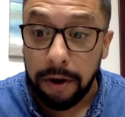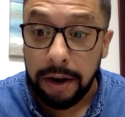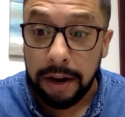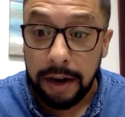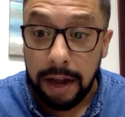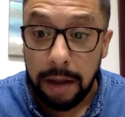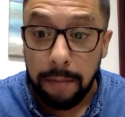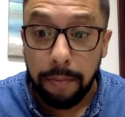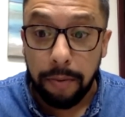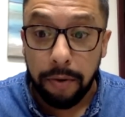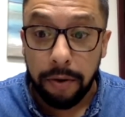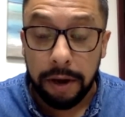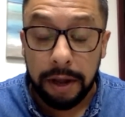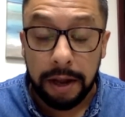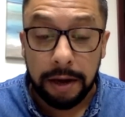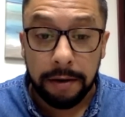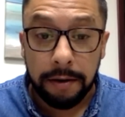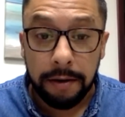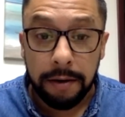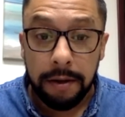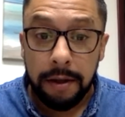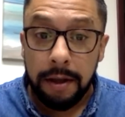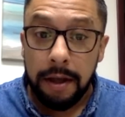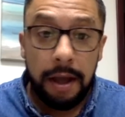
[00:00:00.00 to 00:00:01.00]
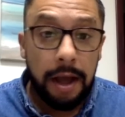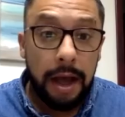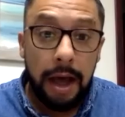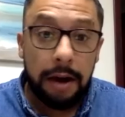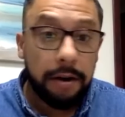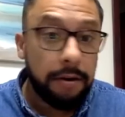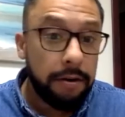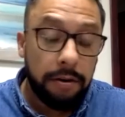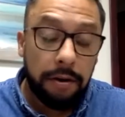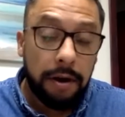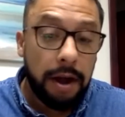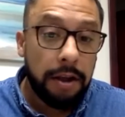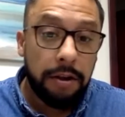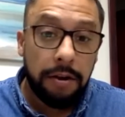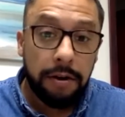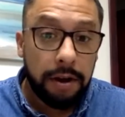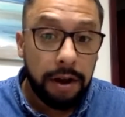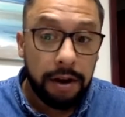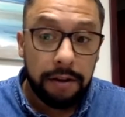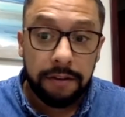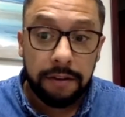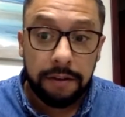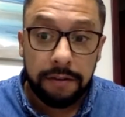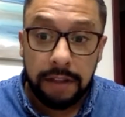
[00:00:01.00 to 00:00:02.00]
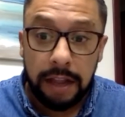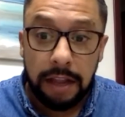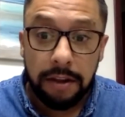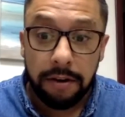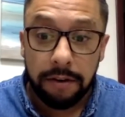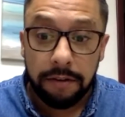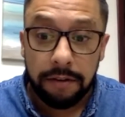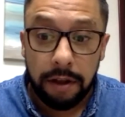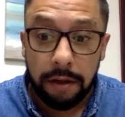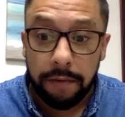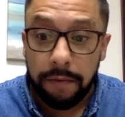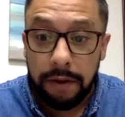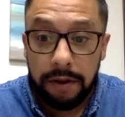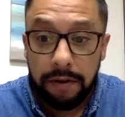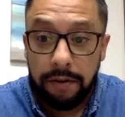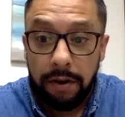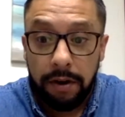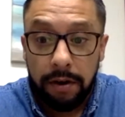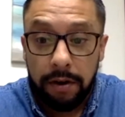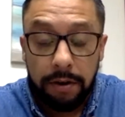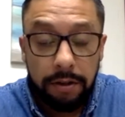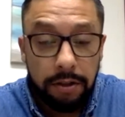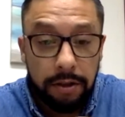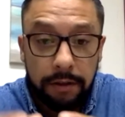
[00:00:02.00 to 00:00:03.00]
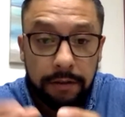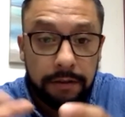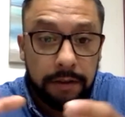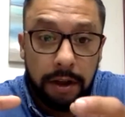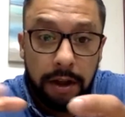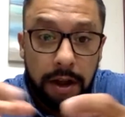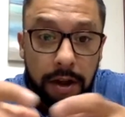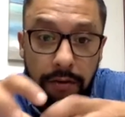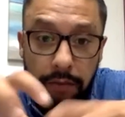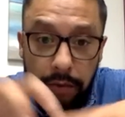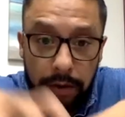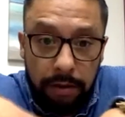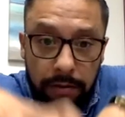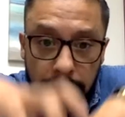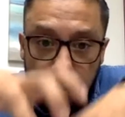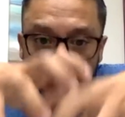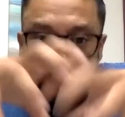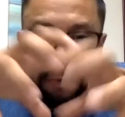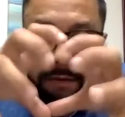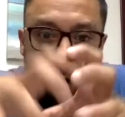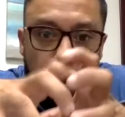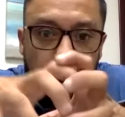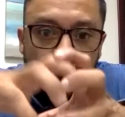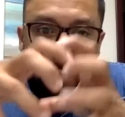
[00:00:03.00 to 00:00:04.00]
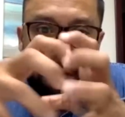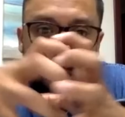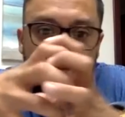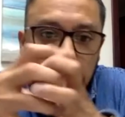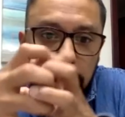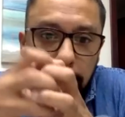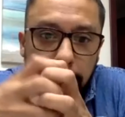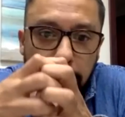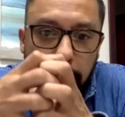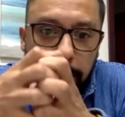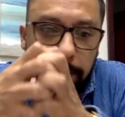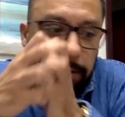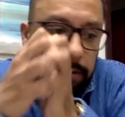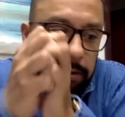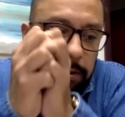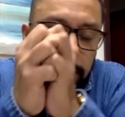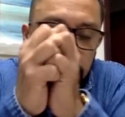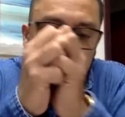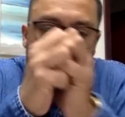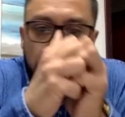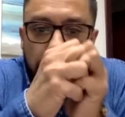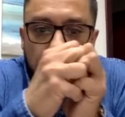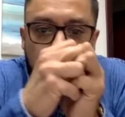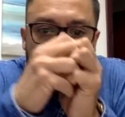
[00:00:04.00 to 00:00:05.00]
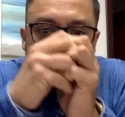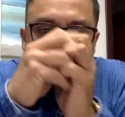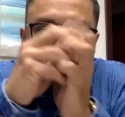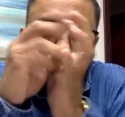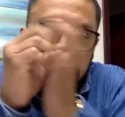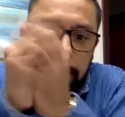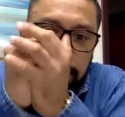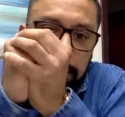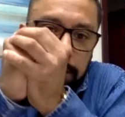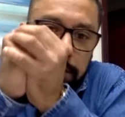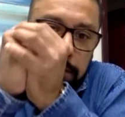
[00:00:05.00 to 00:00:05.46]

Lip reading: importing. I don't know how you're going to sustain yourself if you're just a country just alone in a bubble like this.